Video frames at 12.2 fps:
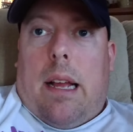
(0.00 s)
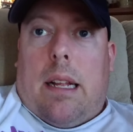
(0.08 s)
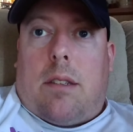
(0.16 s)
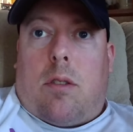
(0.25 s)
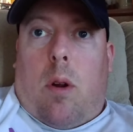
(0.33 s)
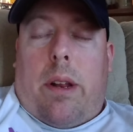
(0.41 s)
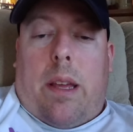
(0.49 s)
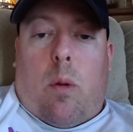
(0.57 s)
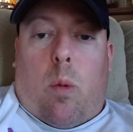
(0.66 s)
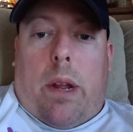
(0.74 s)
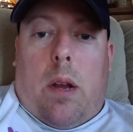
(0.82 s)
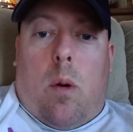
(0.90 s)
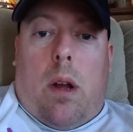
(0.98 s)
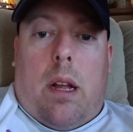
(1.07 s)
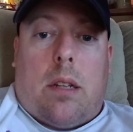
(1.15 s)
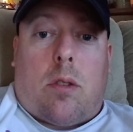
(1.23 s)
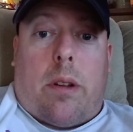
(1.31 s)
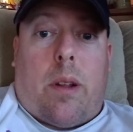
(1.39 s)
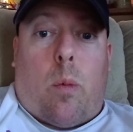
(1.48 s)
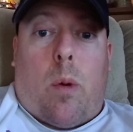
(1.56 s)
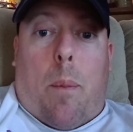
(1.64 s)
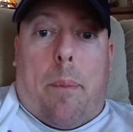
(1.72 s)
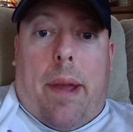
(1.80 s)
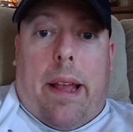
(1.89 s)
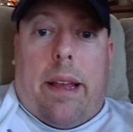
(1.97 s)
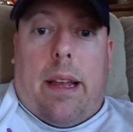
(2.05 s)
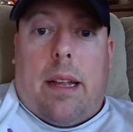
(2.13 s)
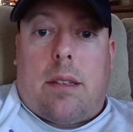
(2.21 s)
it's starting to get real. It's starting to get real big.